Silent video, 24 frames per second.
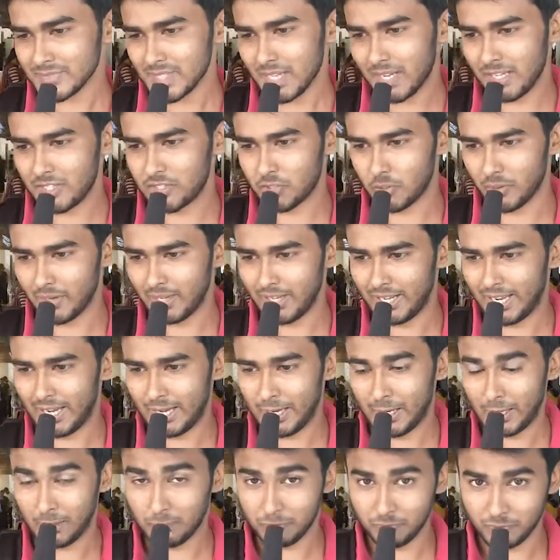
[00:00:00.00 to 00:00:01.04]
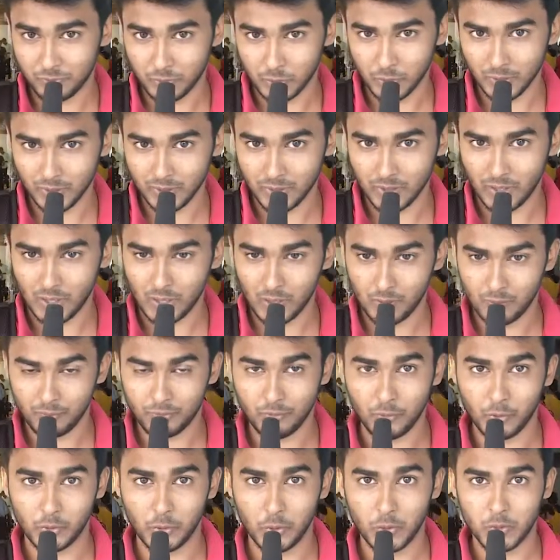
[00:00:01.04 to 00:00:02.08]
it's really helpful
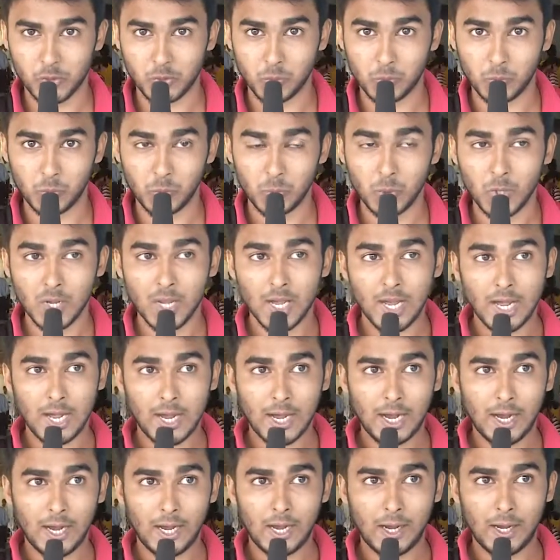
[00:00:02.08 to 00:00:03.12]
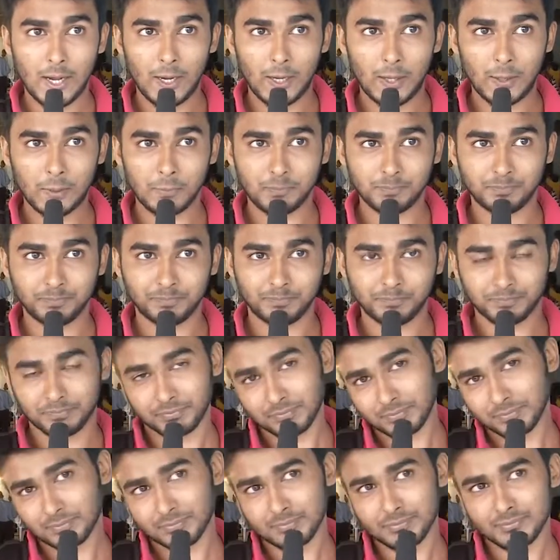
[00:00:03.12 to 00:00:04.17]
for those who
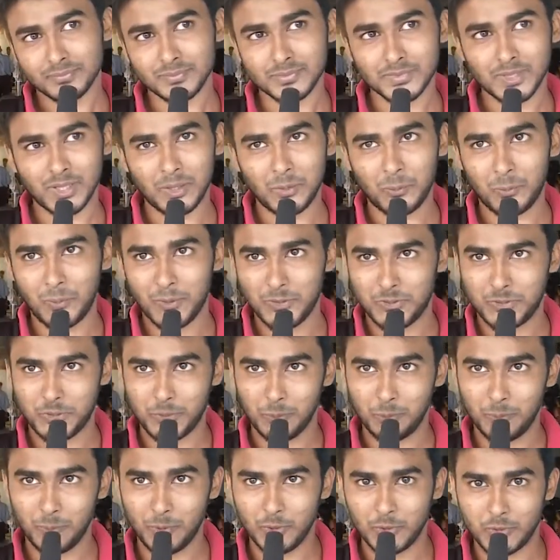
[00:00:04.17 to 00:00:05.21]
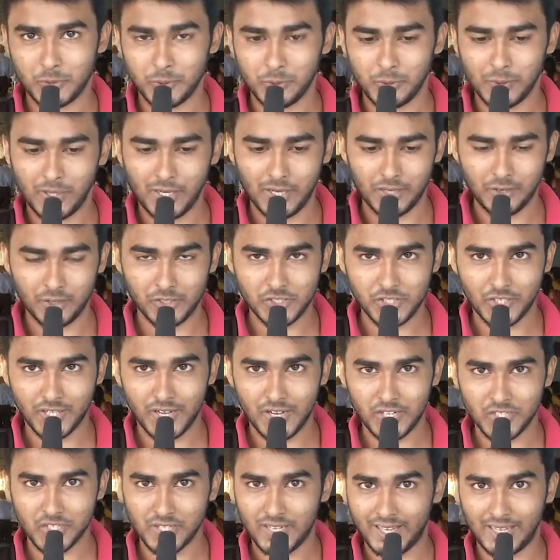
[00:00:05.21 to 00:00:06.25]
wants to pursue higher
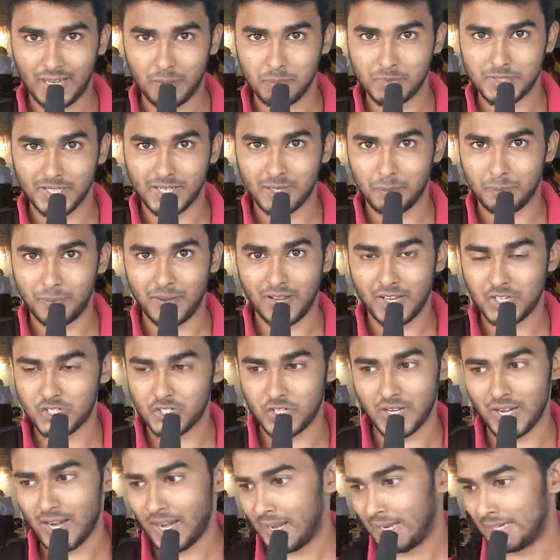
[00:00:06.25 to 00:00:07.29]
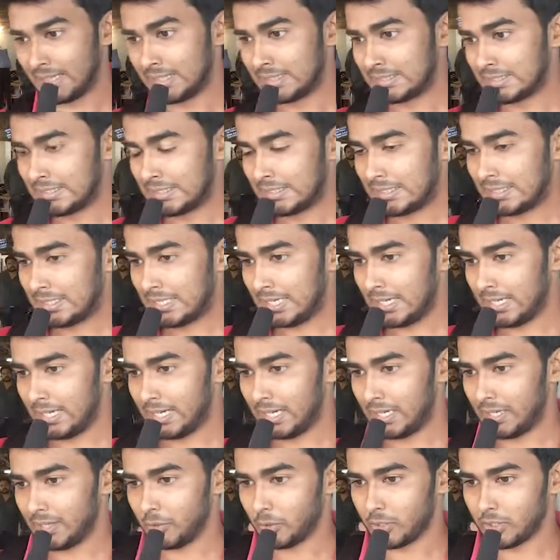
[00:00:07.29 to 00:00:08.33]
education like MTech and PhD, and
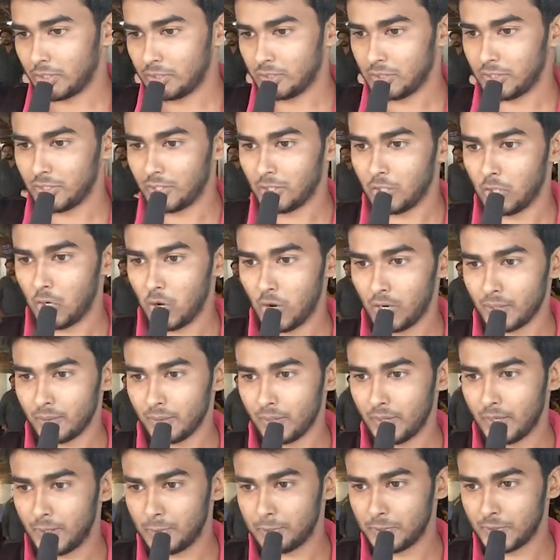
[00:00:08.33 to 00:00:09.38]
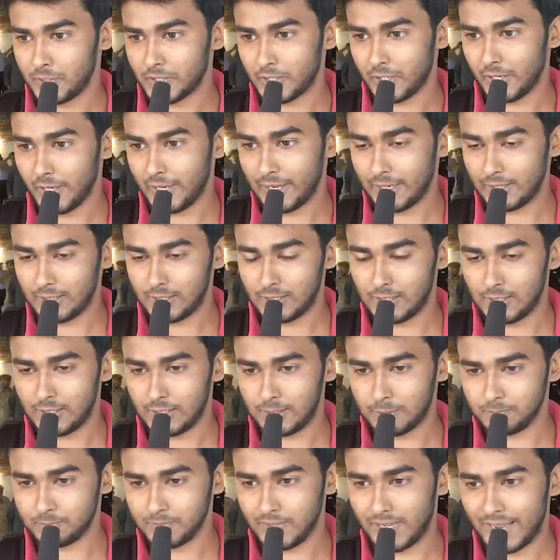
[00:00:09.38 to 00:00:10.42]
you can learn a lot, particularly
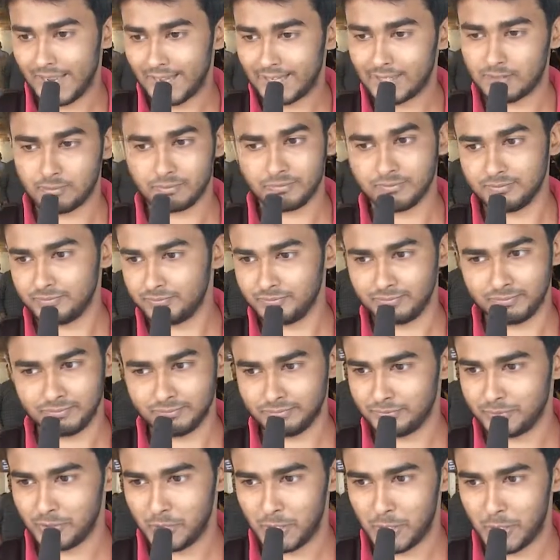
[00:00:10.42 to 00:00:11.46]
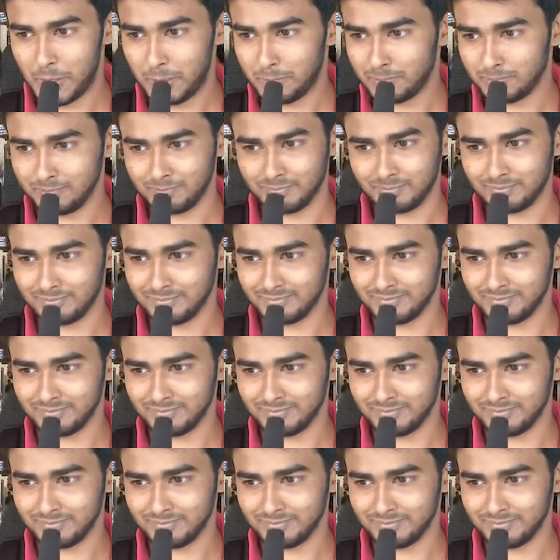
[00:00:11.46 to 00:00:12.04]
like from,